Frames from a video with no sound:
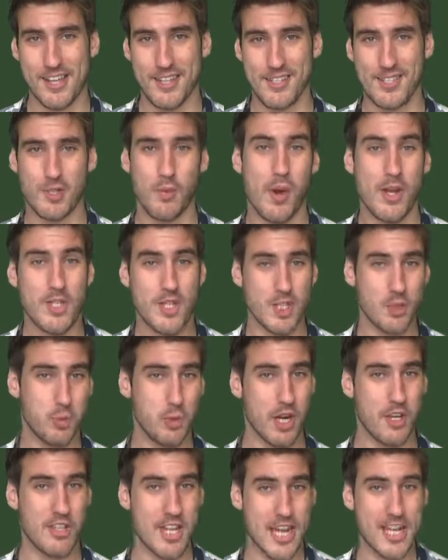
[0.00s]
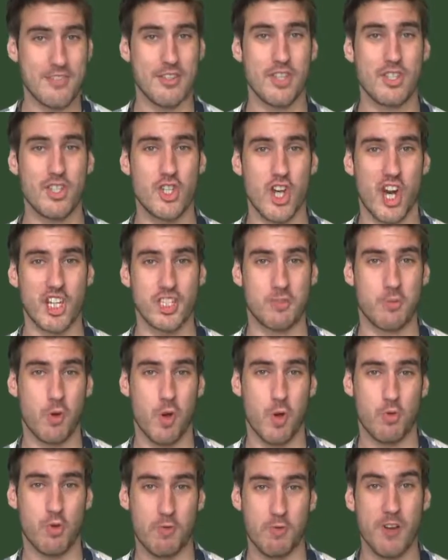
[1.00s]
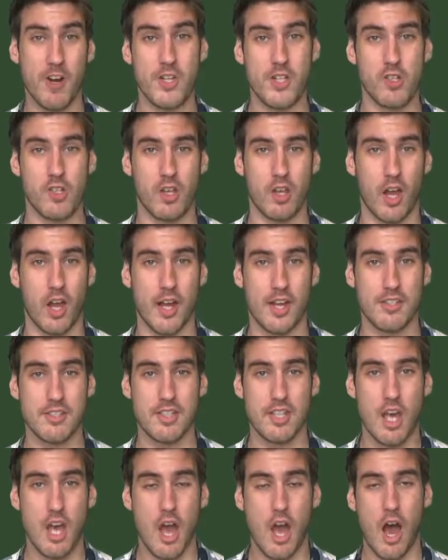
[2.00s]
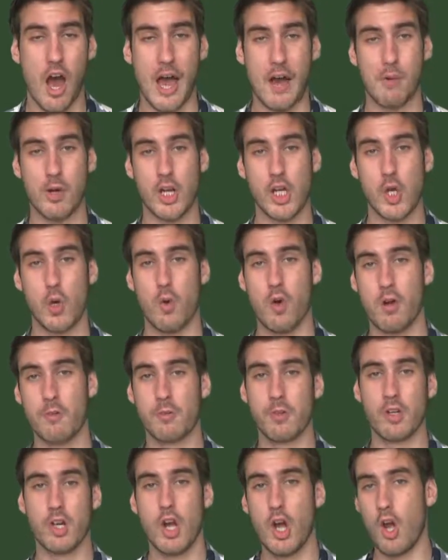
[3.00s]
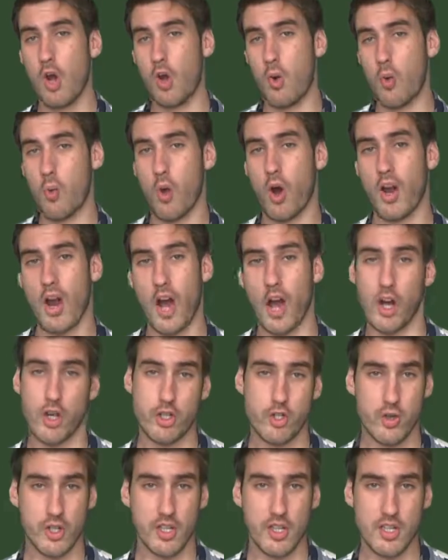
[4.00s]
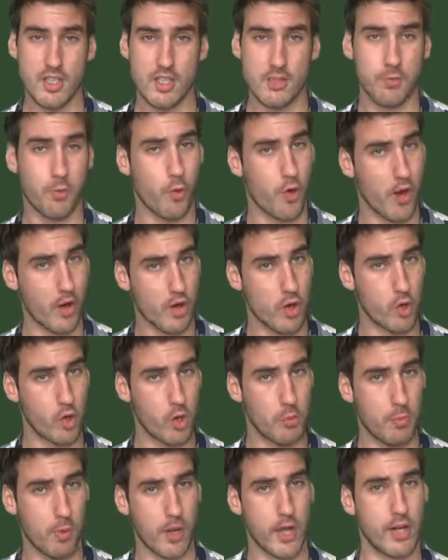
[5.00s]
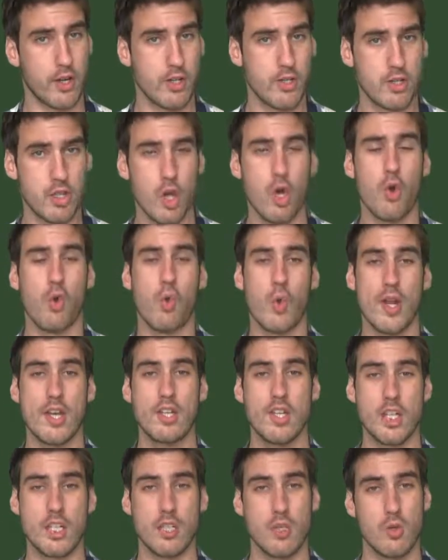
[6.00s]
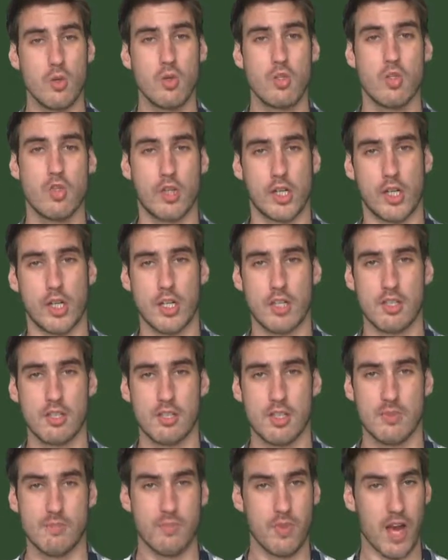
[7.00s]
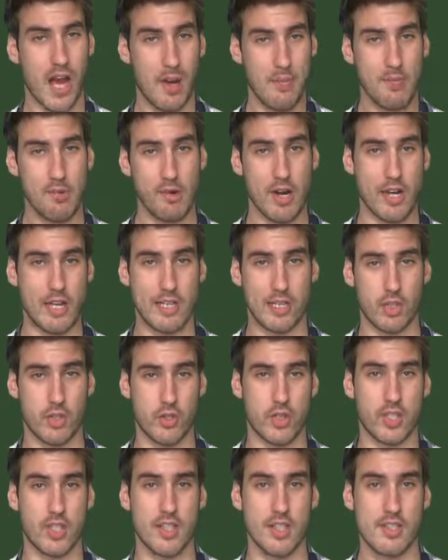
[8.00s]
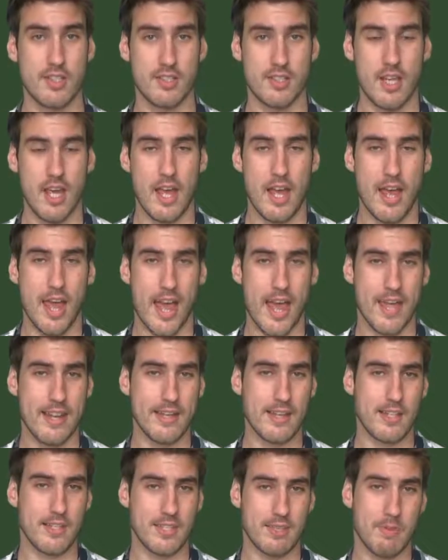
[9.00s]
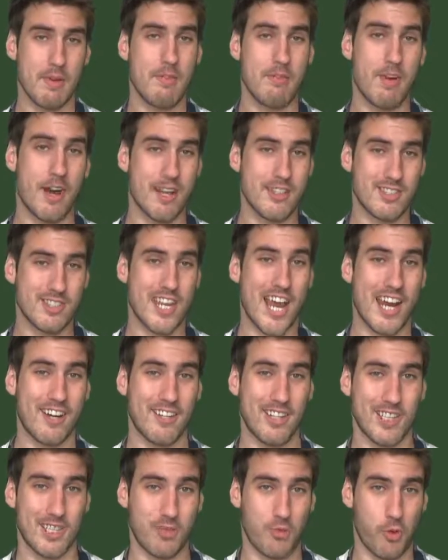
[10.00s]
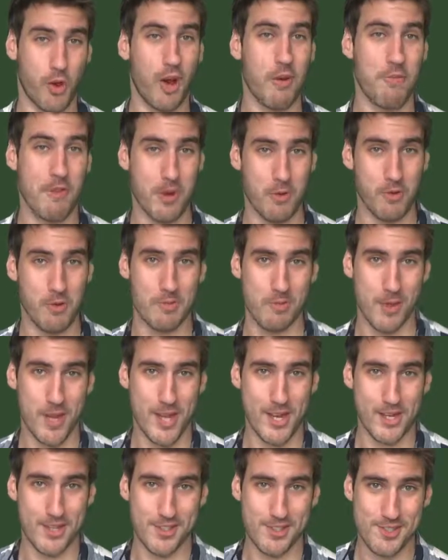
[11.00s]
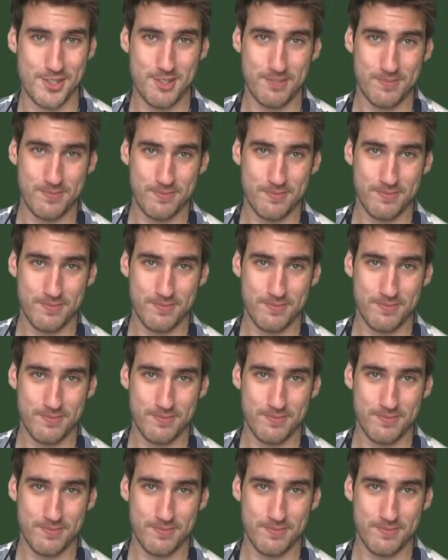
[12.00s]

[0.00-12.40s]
So I just want to take this chance for a refresher class. I want to go over what are trinkets for our newer players, when to use trinkets, upgrading trinkets, and some advanced tactics for our veteran players.